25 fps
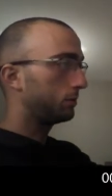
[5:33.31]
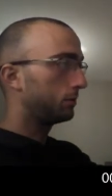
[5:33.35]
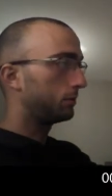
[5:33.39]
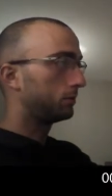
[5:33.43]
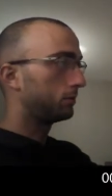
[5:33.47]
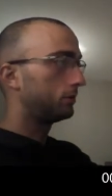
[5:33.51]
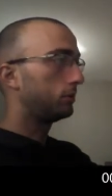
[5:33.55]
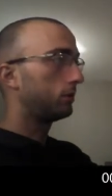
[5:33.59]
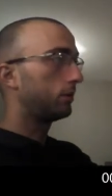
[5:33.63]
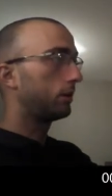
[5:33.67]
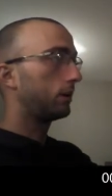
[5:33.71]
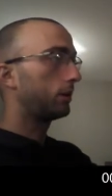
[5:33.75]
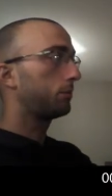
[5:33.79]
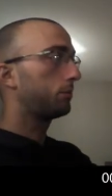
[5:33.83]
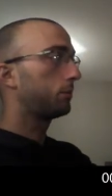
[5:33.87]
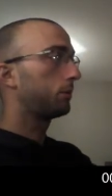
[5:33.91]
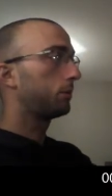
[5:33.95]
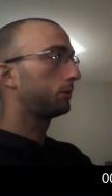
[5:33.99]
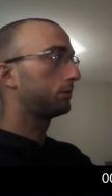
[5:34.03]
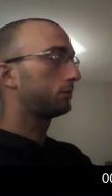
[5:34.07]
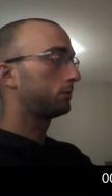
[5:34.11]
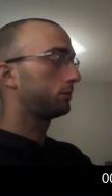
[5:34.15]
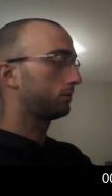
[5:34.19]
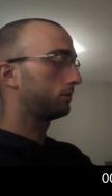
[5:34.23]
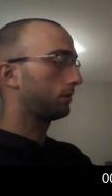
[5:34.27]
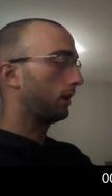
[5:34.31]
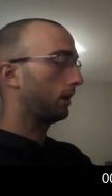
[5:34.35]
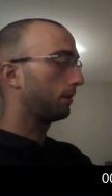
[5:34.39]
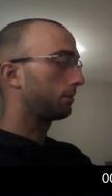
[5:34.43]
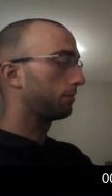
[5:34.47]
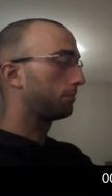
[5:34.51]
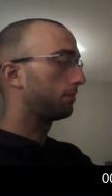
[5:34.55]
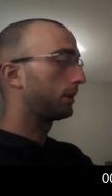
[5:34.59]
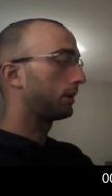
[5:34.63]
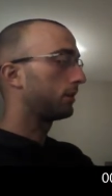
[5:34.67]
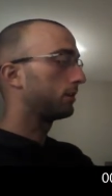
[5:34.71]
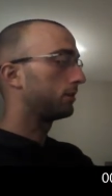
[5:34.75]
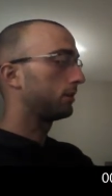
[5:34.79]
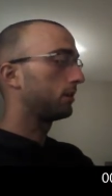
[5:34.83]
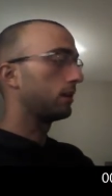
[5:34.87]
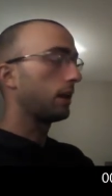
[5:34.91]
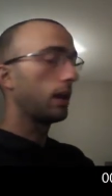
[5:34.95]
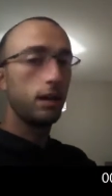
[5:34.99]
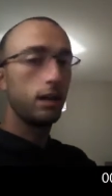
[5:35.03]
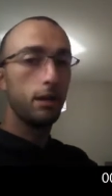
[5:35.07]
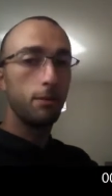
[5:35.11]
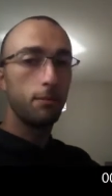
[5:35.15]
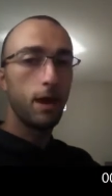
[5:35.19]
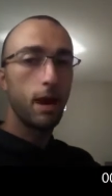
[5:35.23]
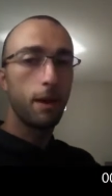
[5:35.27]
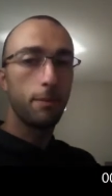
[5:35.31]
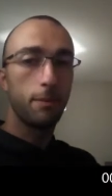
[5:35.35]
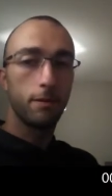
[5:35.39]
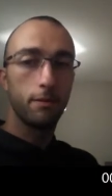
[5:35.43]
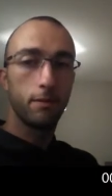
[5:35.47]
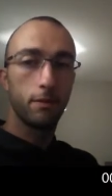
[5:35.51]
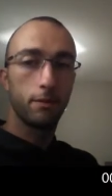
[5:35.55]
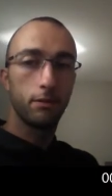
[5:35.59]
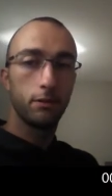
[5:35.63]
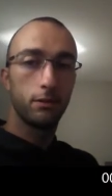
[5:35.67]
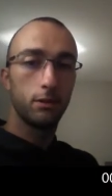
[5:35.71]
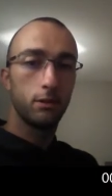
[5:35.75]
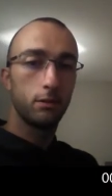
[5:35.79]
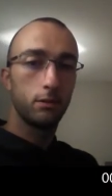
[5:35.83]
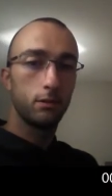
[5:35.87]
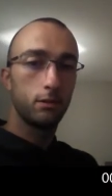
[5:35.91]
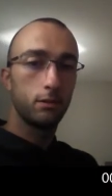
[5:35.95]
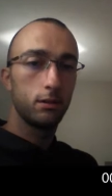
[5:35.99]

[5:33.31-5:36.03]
the two airports like better than any map I've ever